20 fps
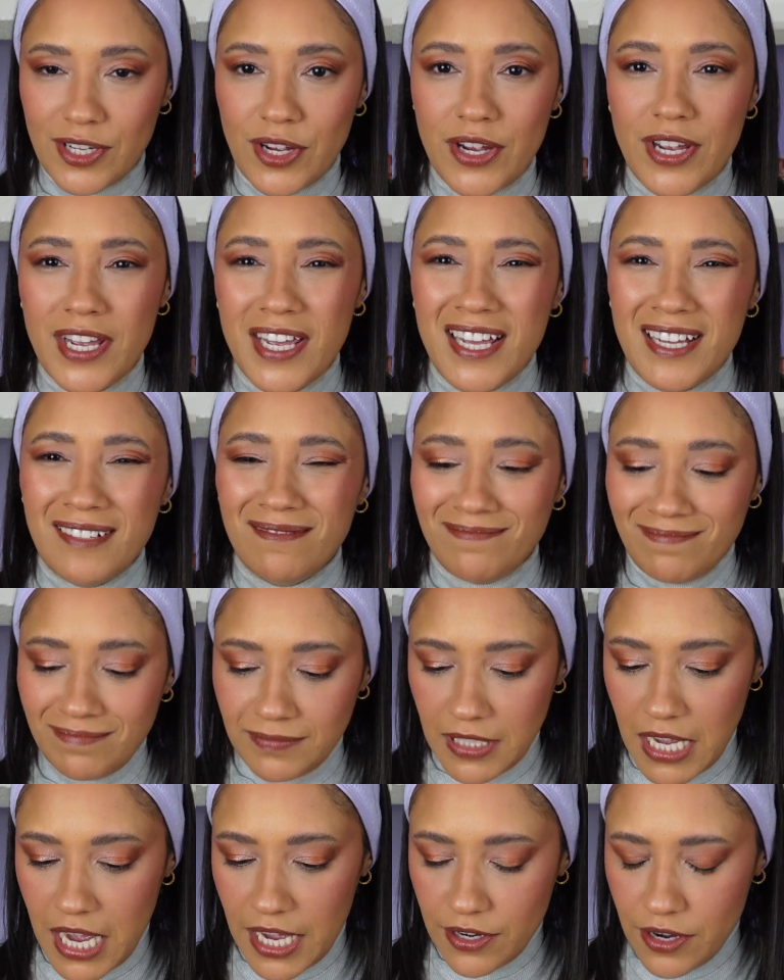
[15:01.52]
So
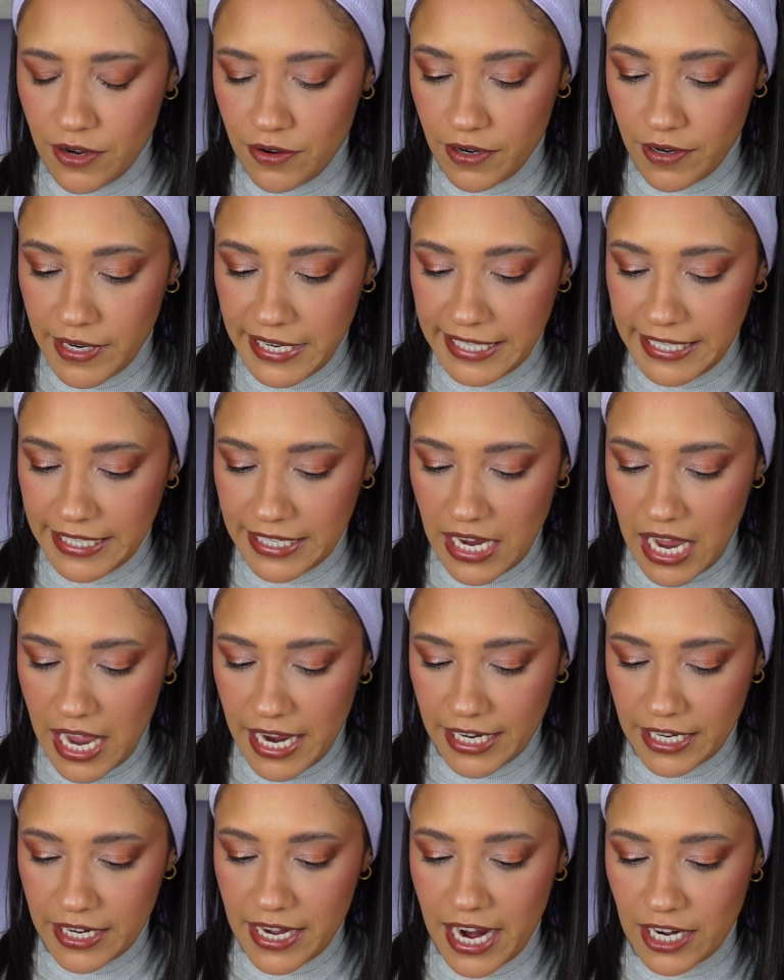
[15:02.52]
I don't really
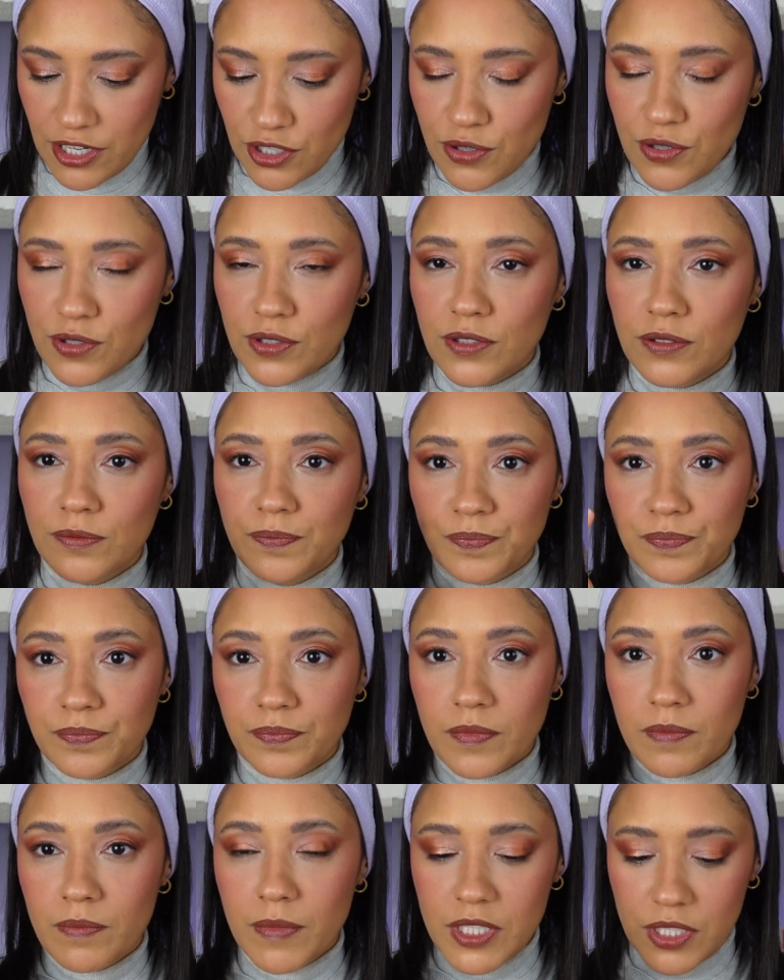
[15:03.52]
like natural
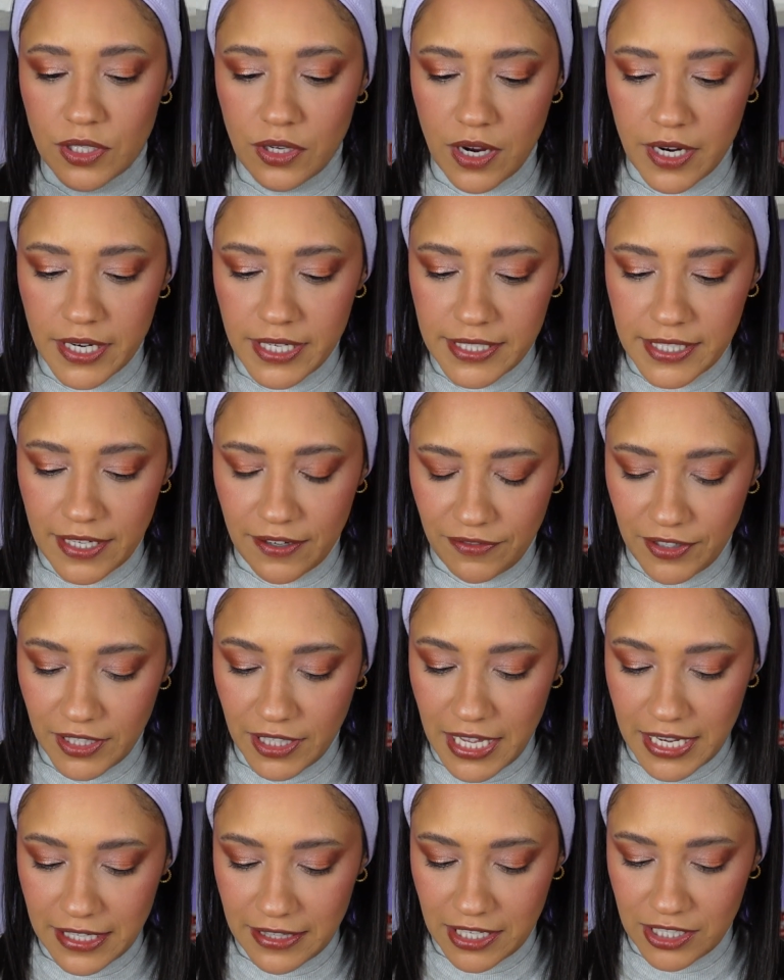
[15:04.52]
mascaras. I feel
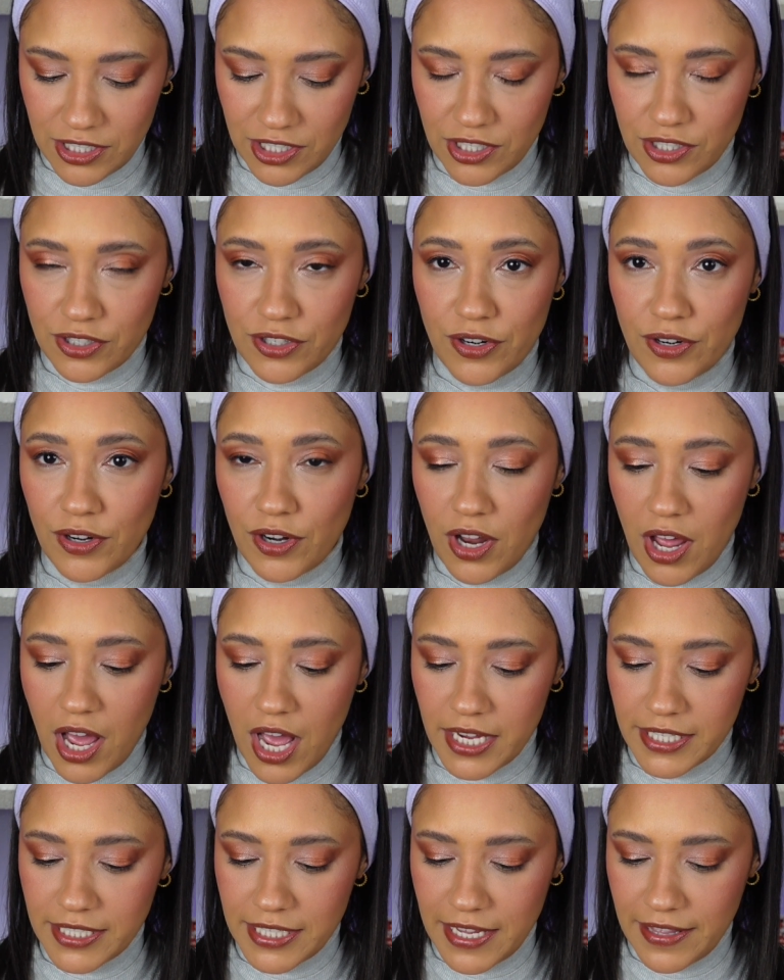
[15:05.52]
like they just don't
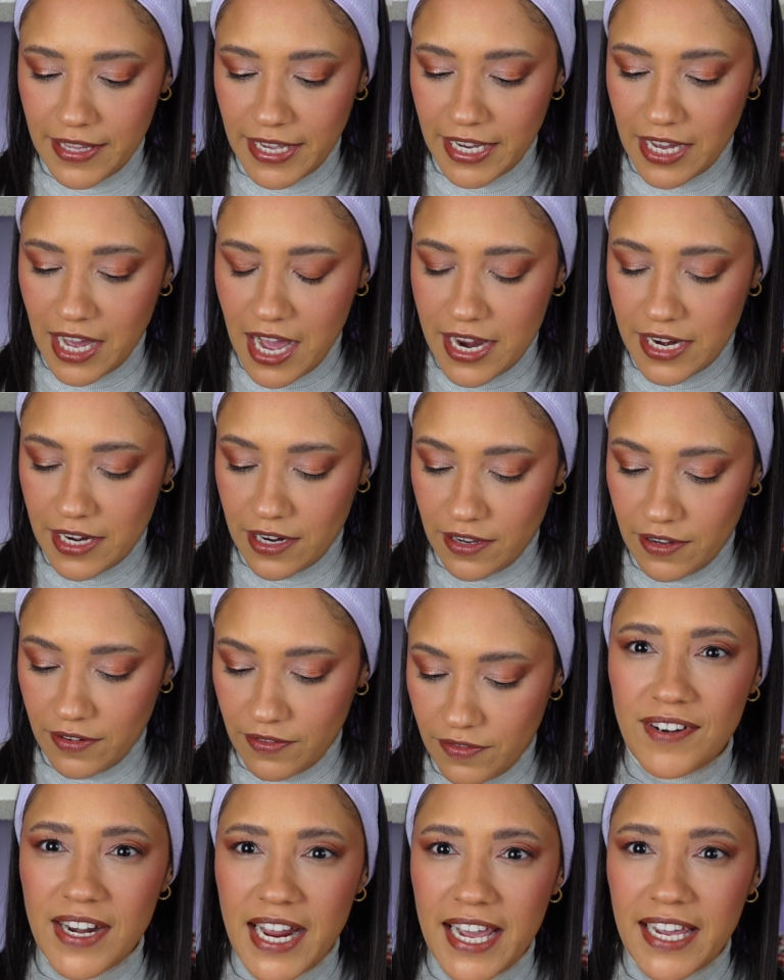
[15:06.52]
last and they kind
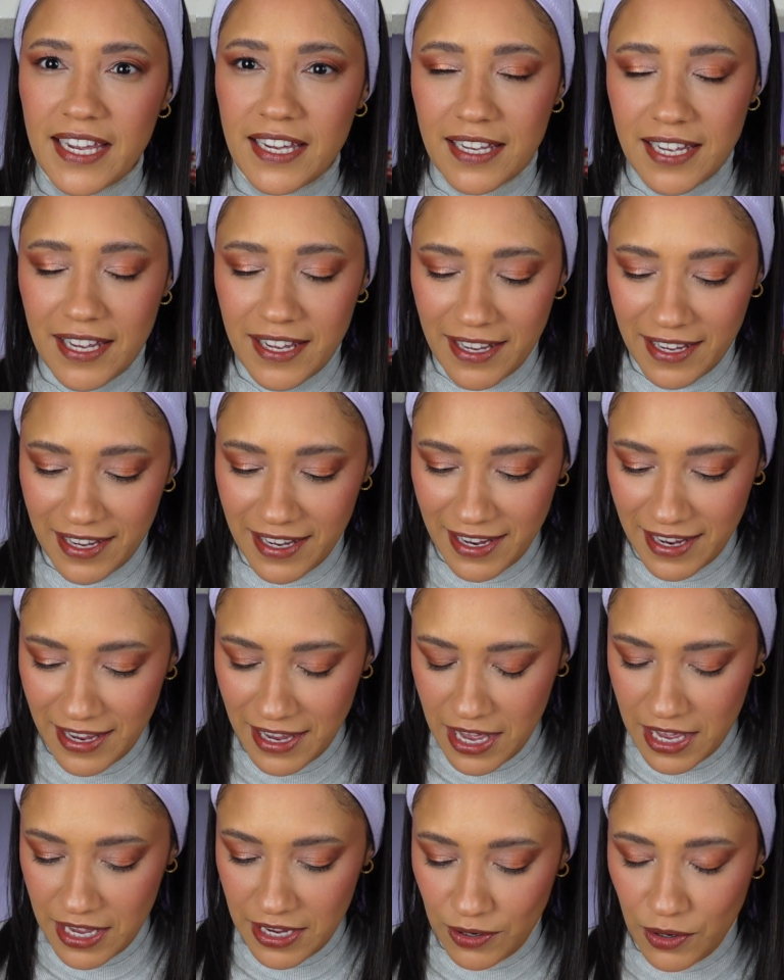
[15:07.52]
of flake
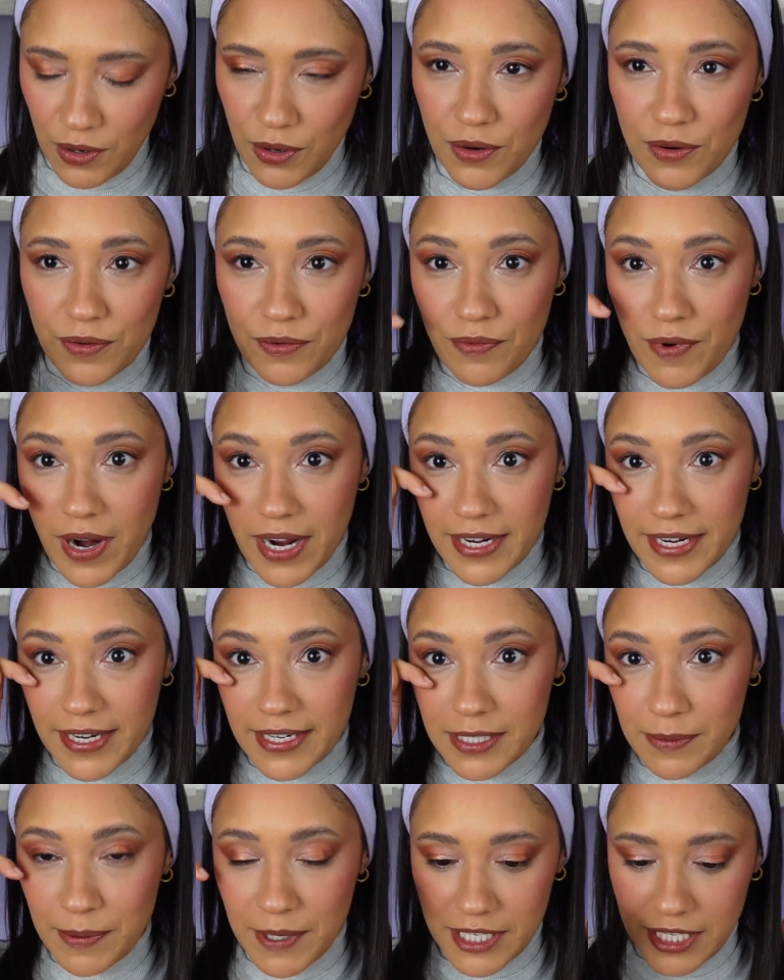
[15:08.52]
or run,
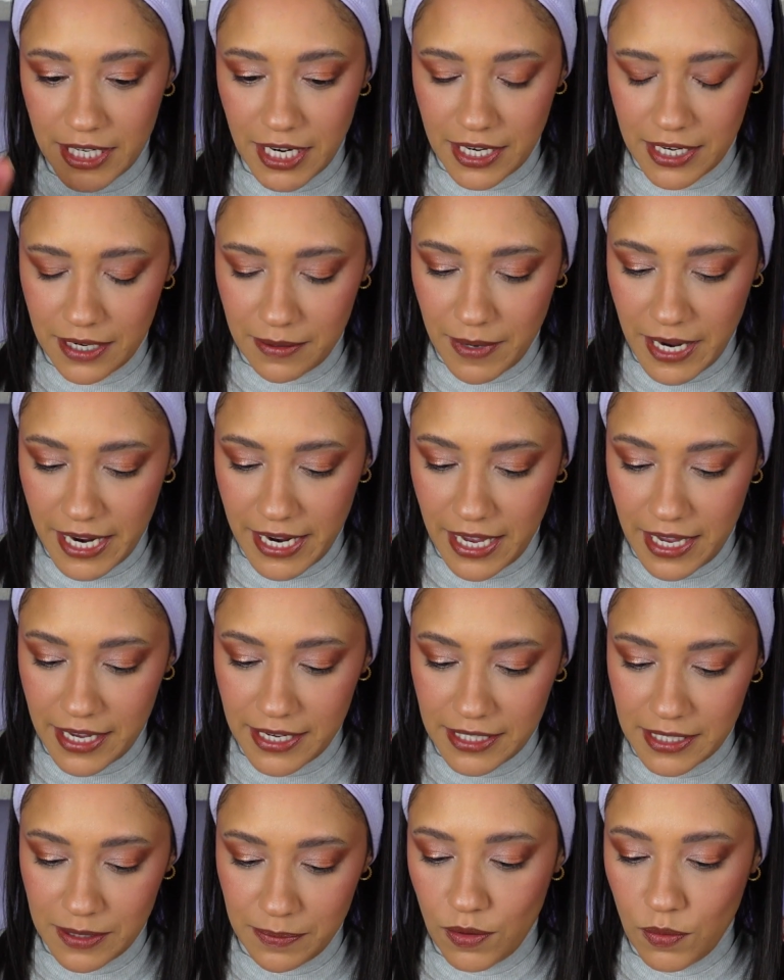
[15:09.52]
especially under my
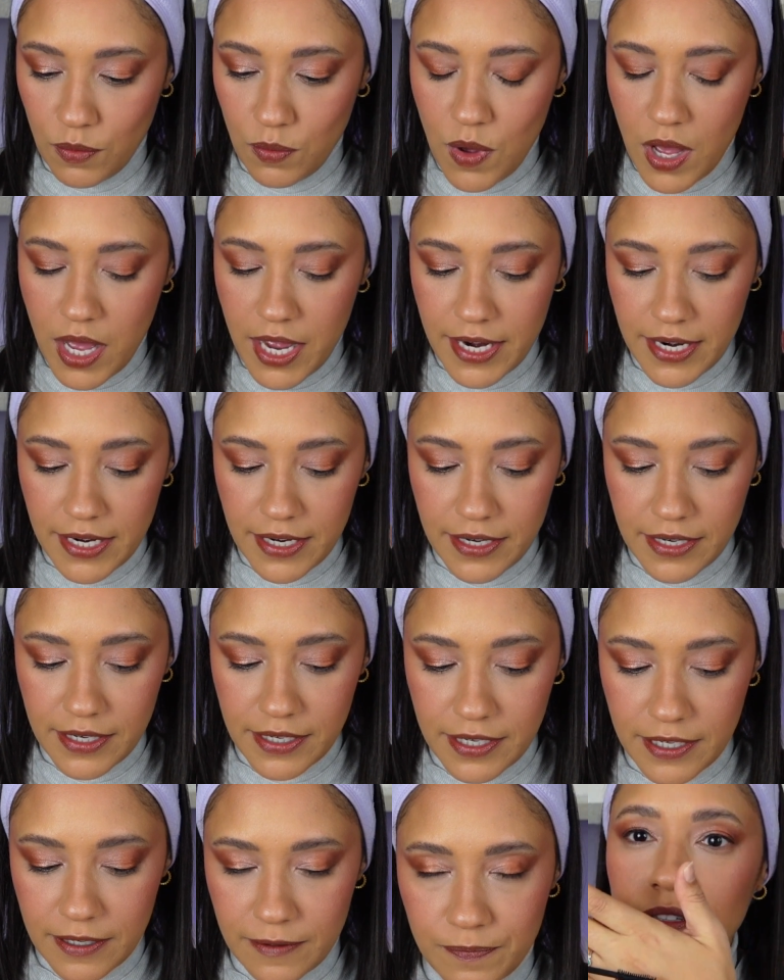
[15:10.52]
eyes. The
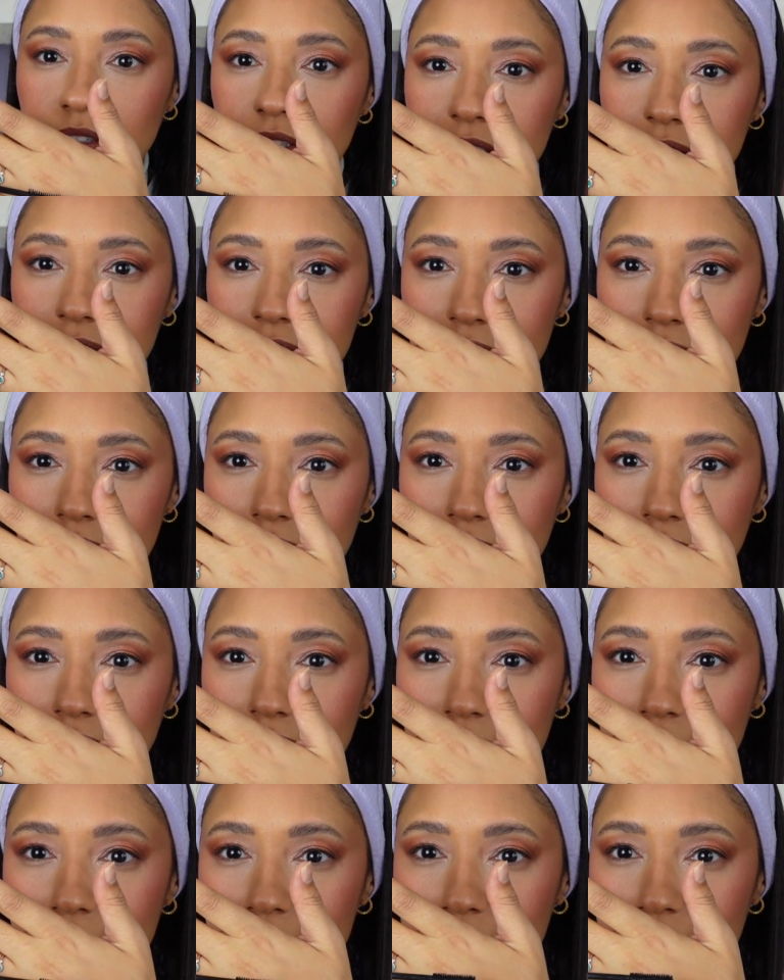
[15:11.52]
wand looks like
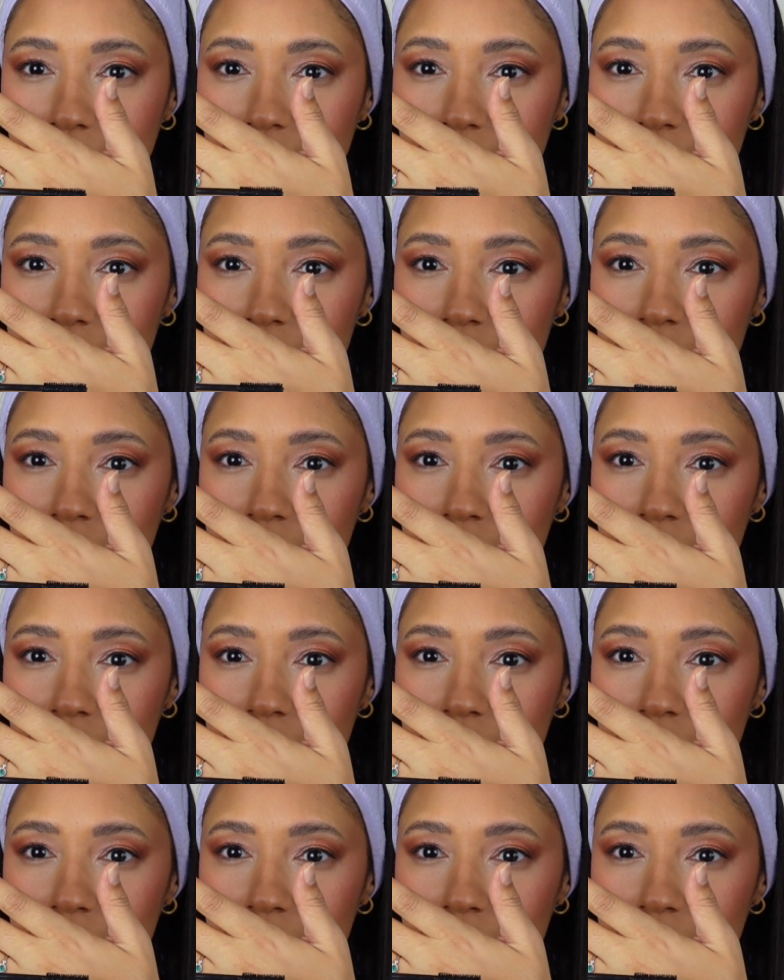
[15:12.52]
that.